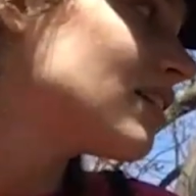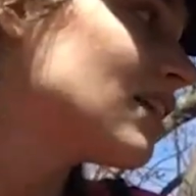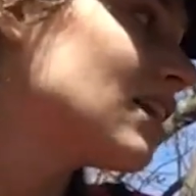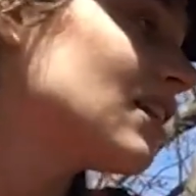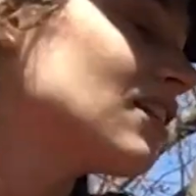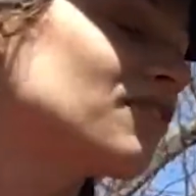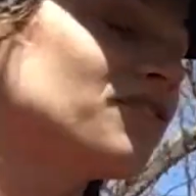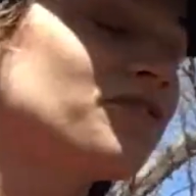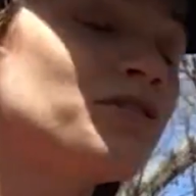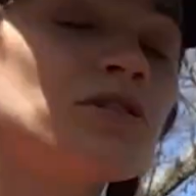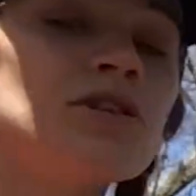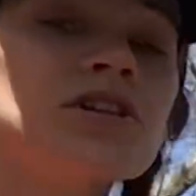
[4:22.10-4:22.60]
in
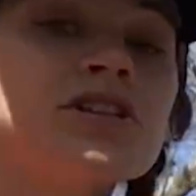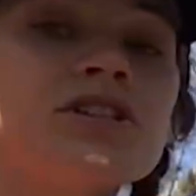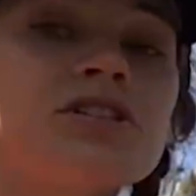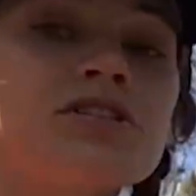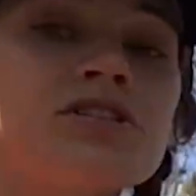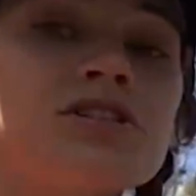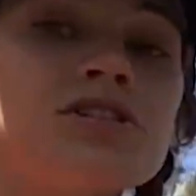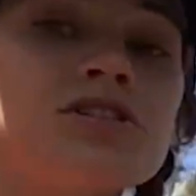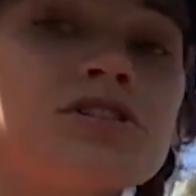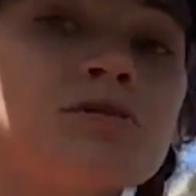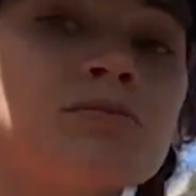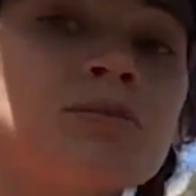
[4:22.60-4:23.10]
the forest,
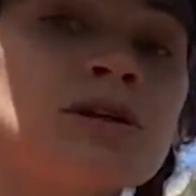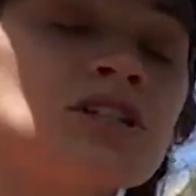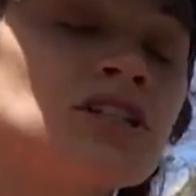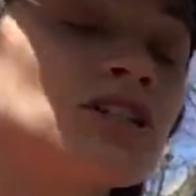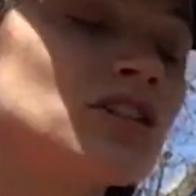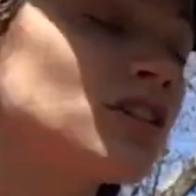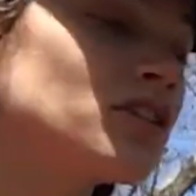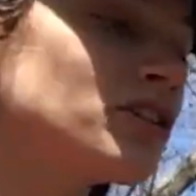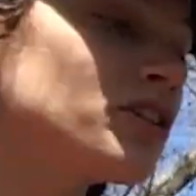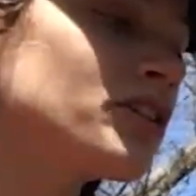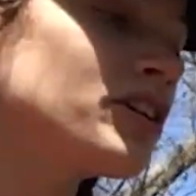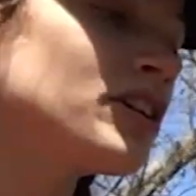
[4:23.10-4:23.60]
there's so much
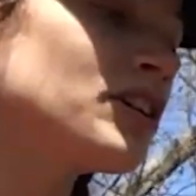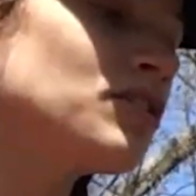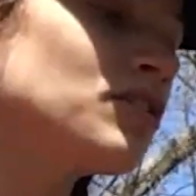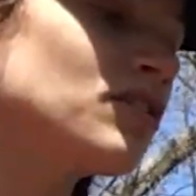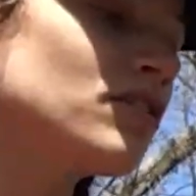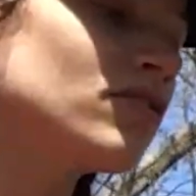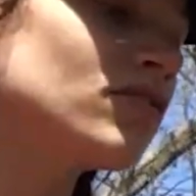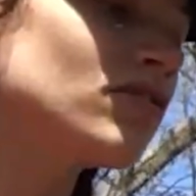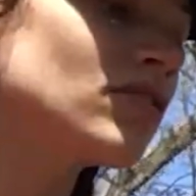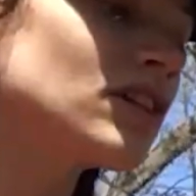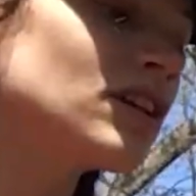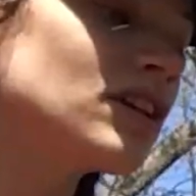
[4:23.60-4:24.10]
to learn, and you
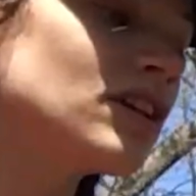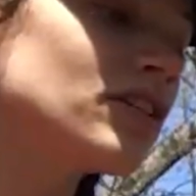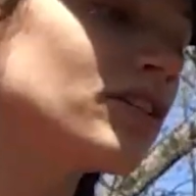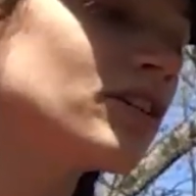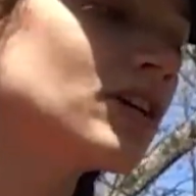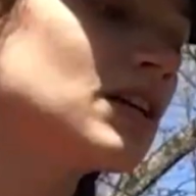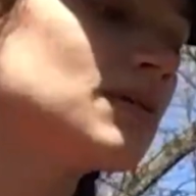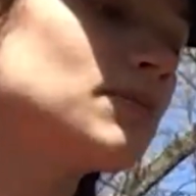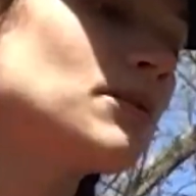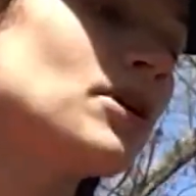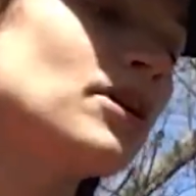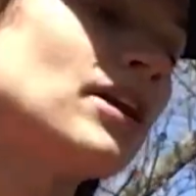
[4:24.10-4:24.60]
can really
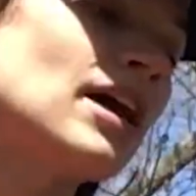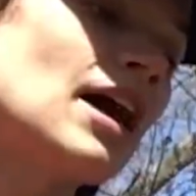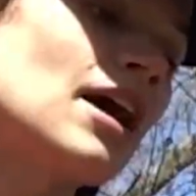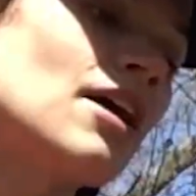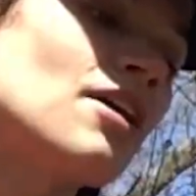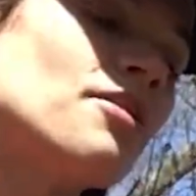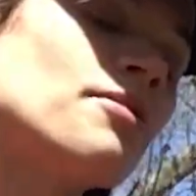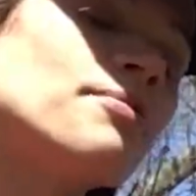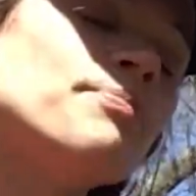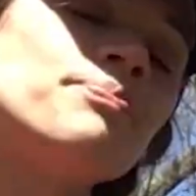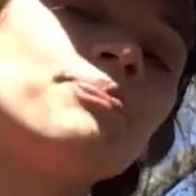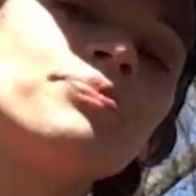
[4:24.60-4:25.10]
learn about
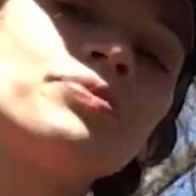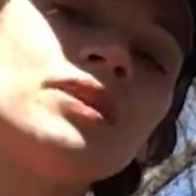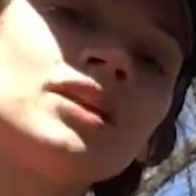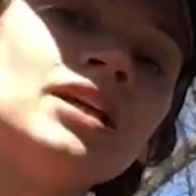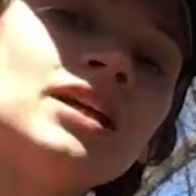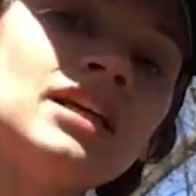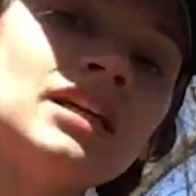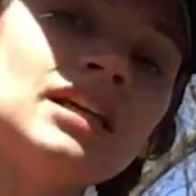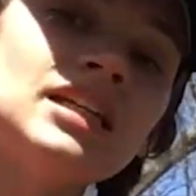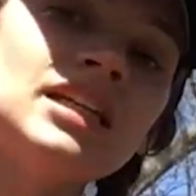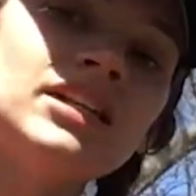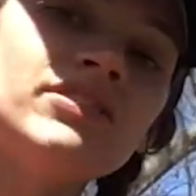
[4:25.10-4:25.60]
how
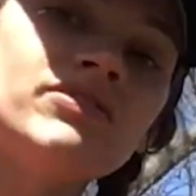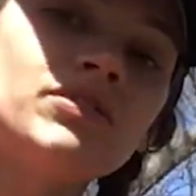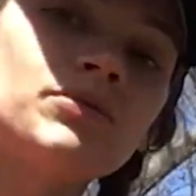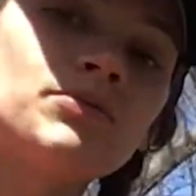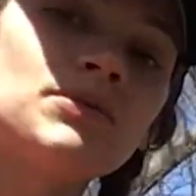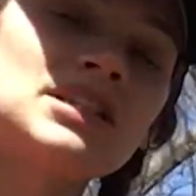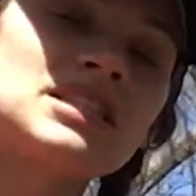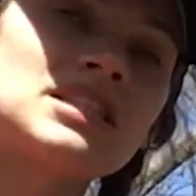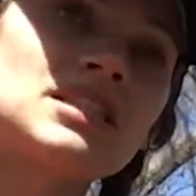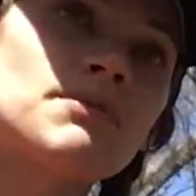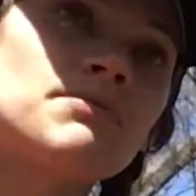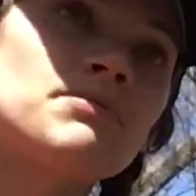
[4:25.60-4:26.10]
even
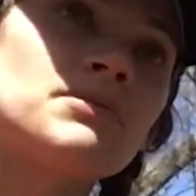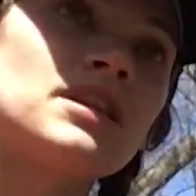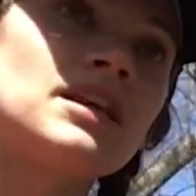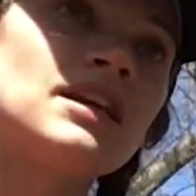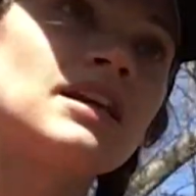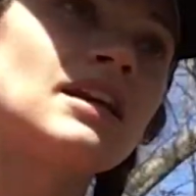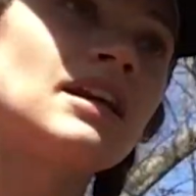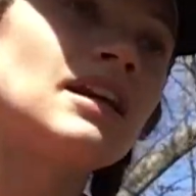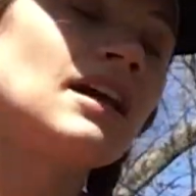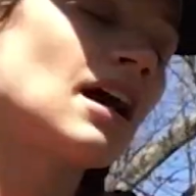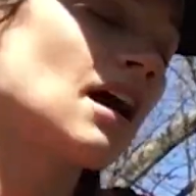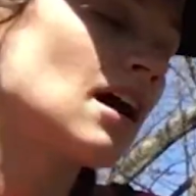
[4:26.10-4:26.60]
when
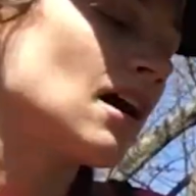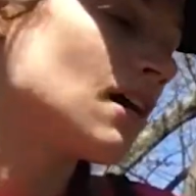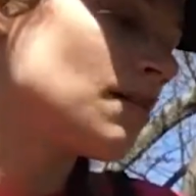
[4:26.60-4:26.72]
something